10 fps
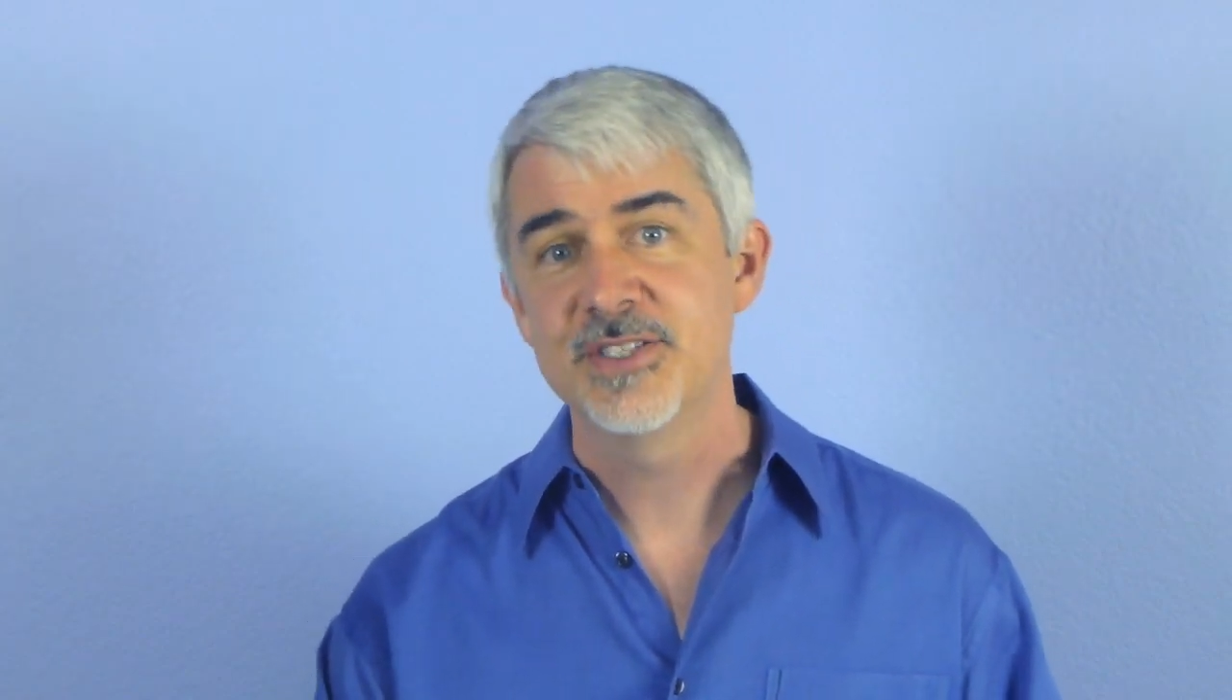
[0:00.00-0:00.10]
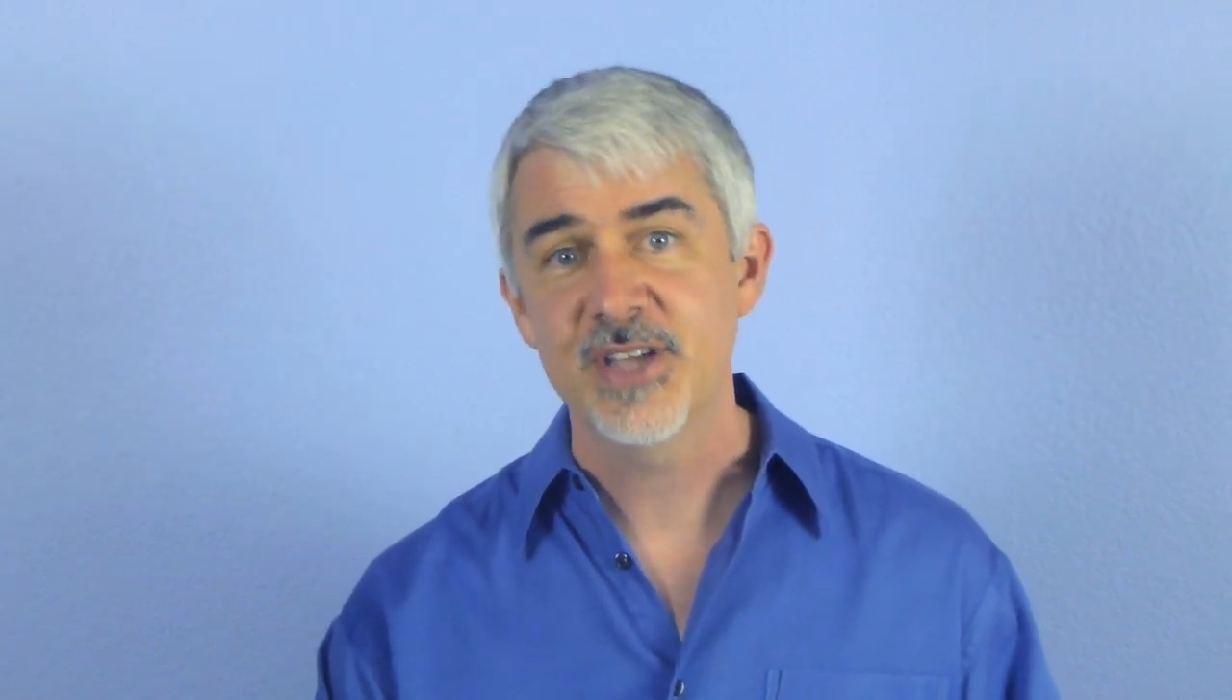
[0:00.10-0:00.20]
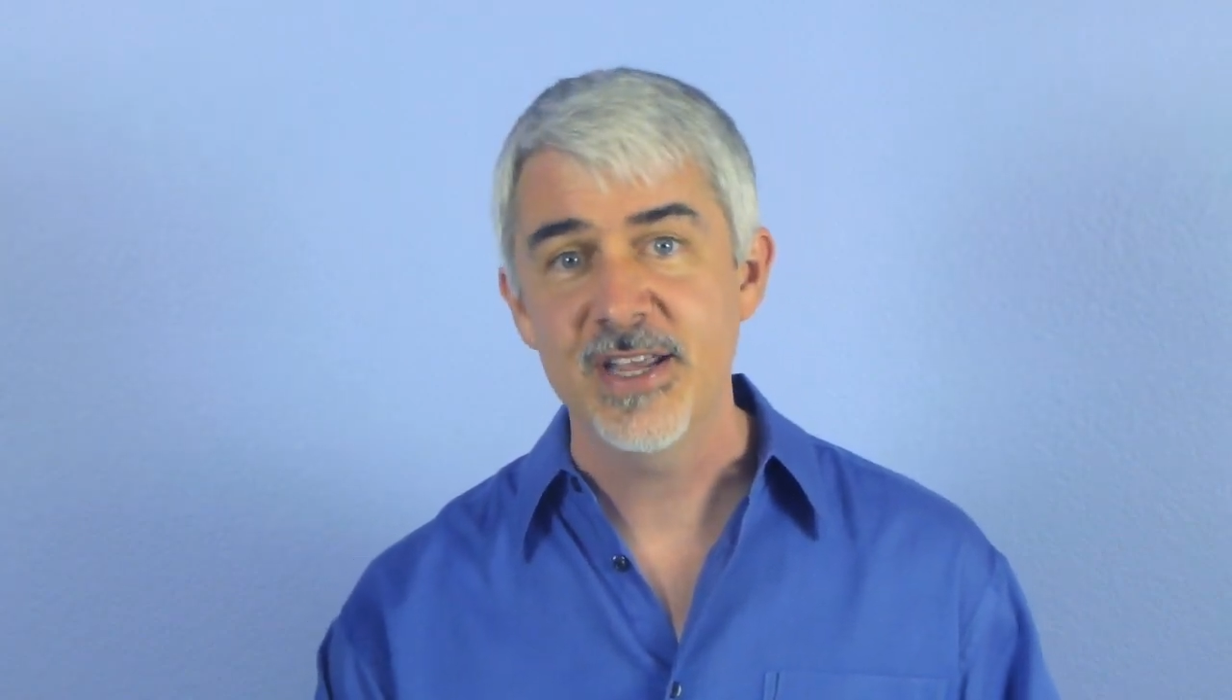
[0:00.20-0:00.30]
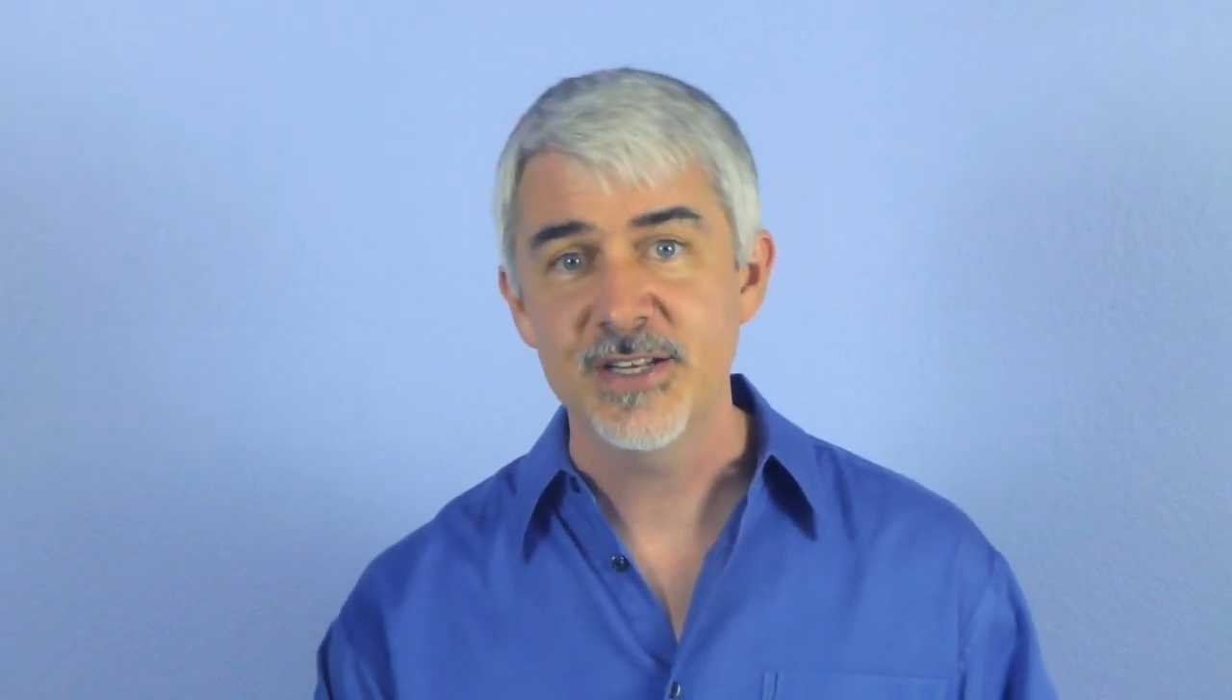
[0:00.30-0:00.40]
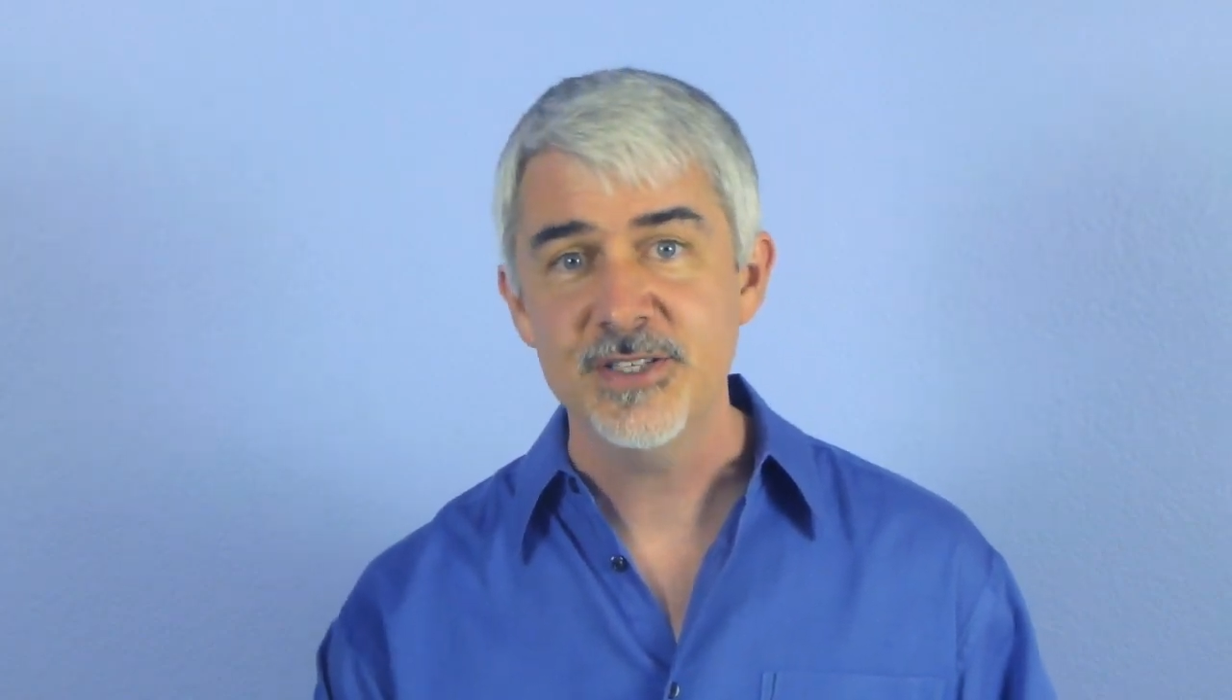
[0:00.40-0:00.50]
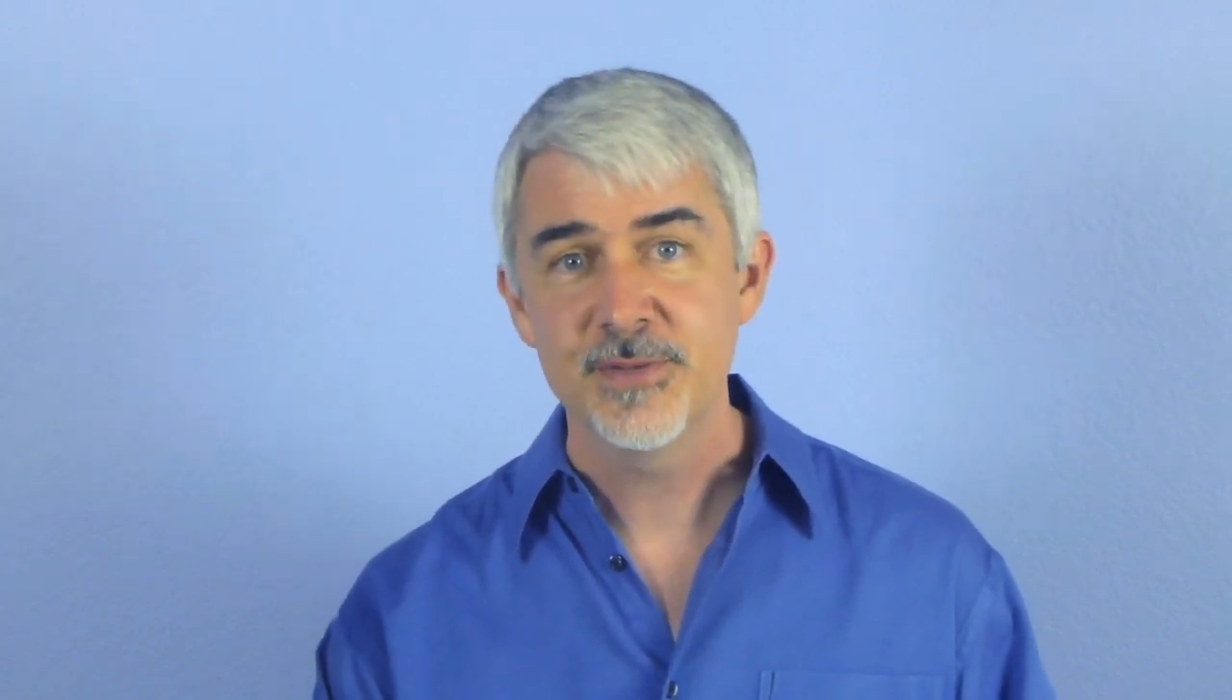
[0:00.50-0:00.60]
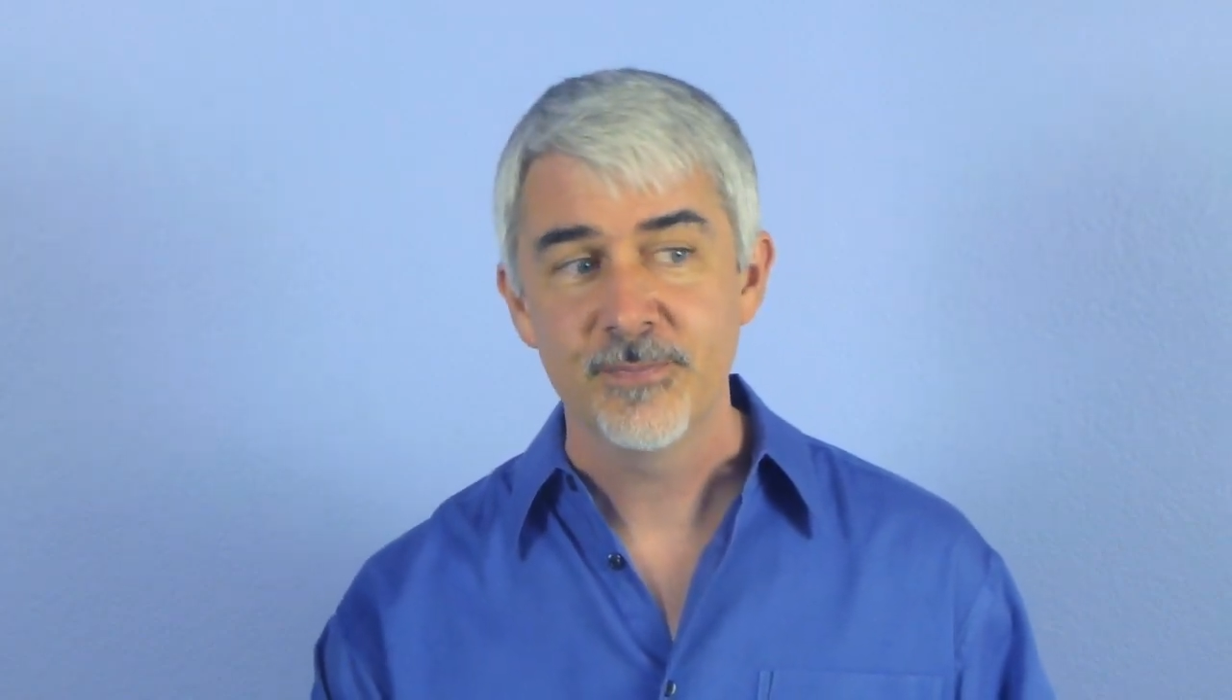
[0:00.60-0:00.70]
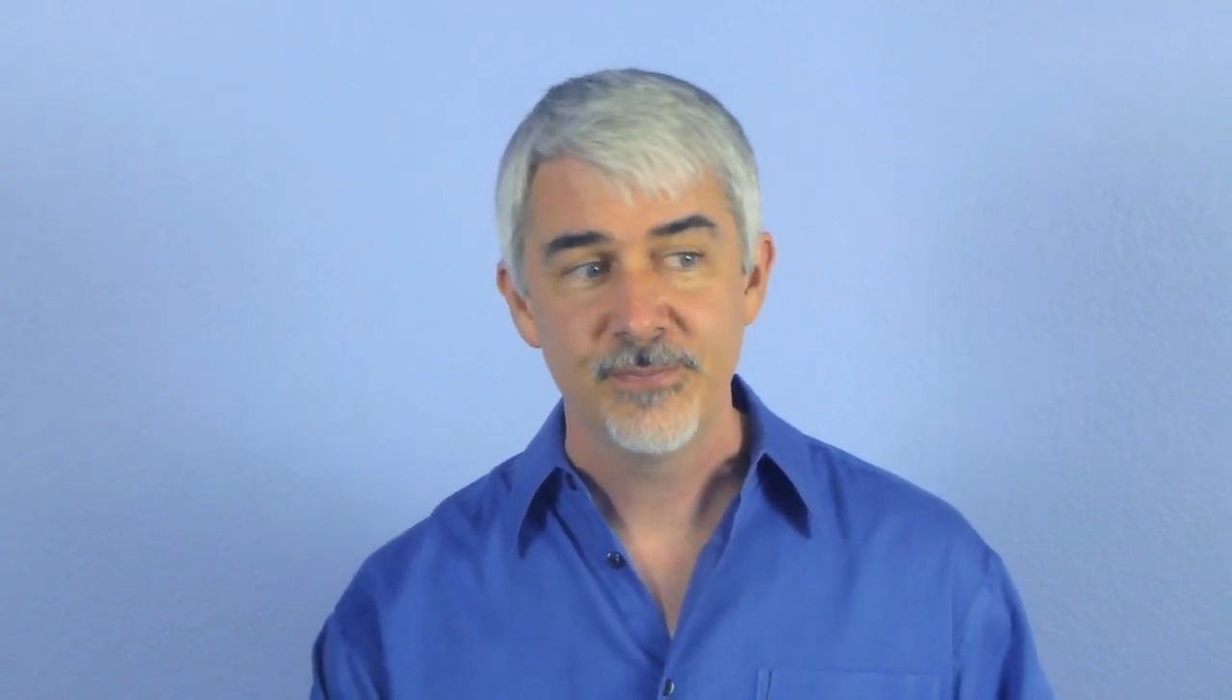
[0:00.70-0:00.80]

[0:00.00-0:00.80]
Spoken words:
tightened,